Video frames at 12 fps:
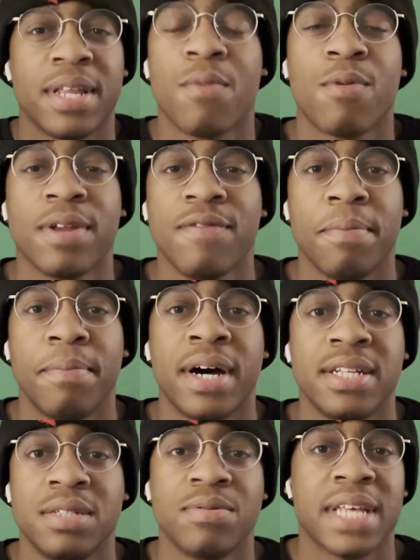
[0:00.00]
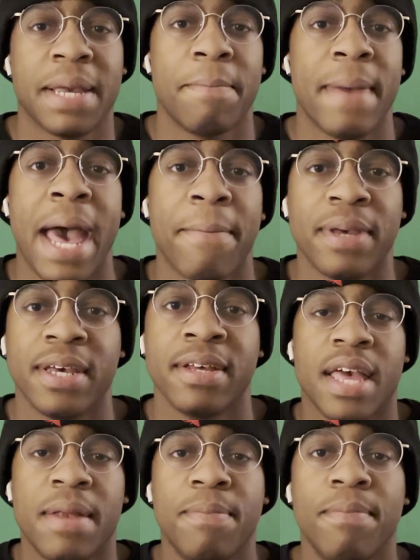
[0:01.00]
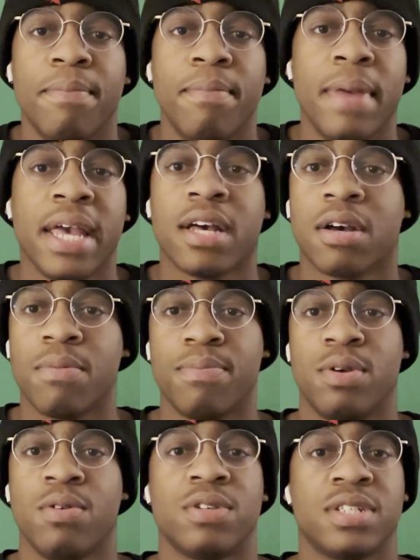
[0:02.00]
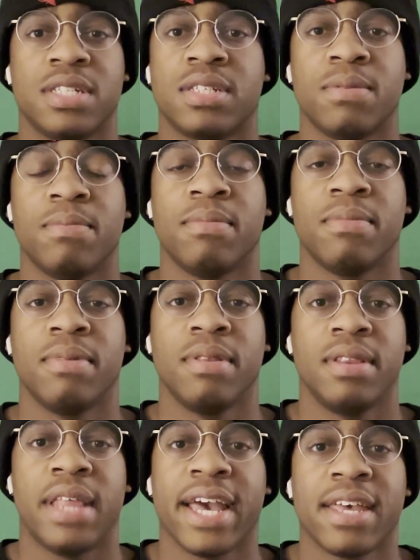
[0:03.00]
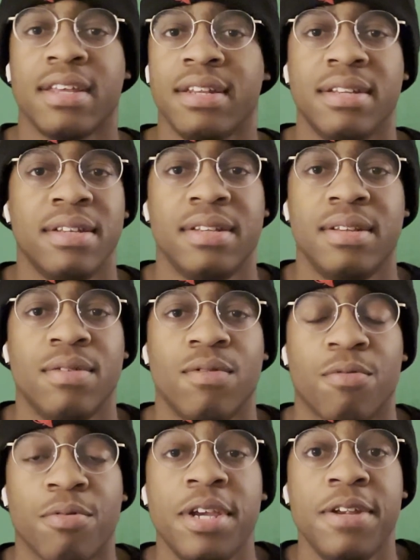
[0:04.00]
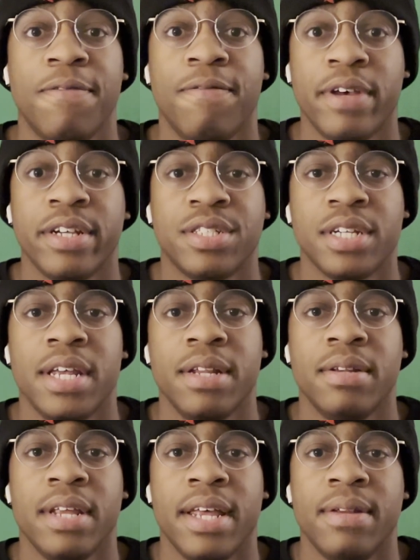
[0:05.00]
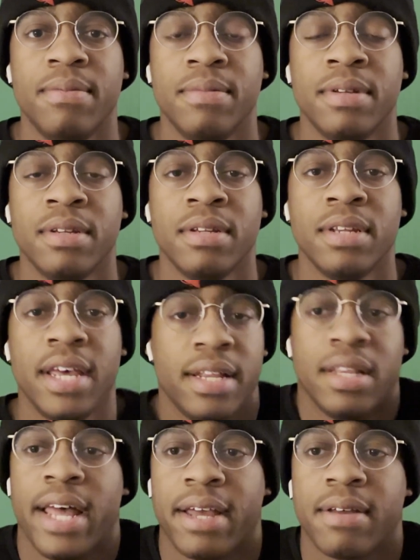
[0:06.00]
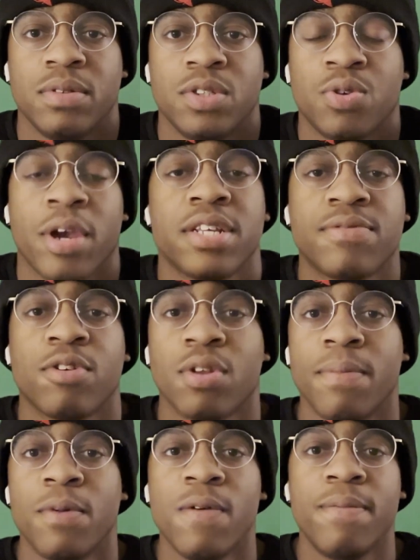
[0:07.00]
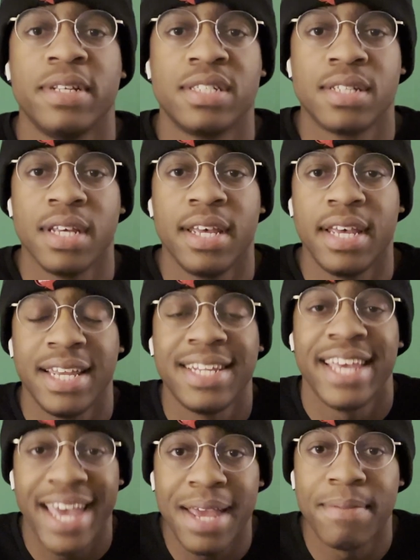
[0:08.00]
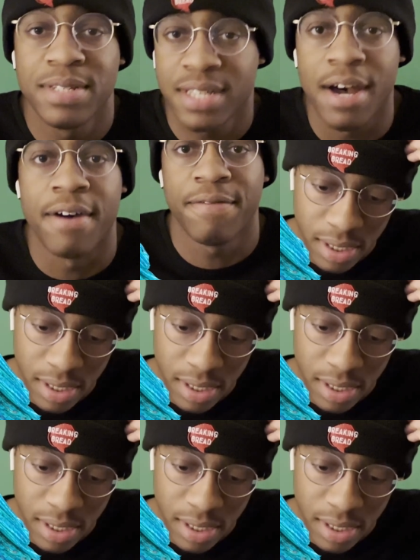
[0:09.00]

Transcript: They weren't even buttons, it was like mapping, and make a computer system that could read fish and like transfer their movements to in-game stuff.